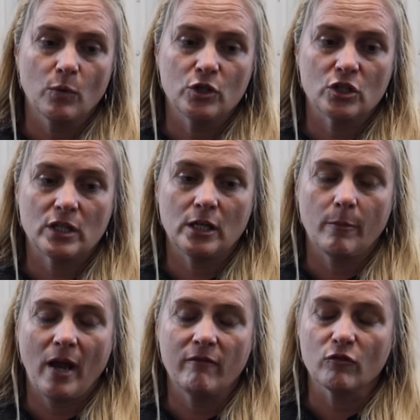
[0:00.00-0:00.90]
would just end
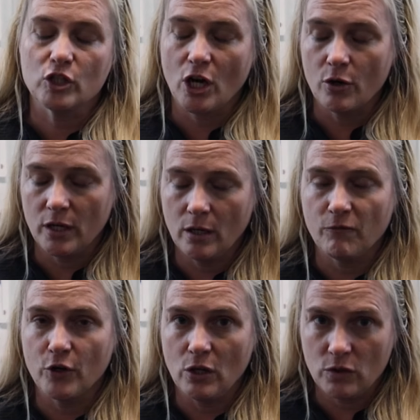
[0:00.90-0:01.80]
up having to return him
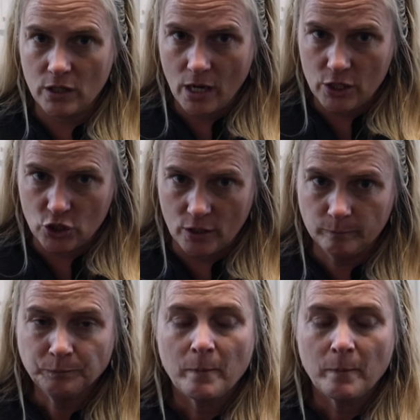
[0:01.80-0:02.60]
for euthanasia.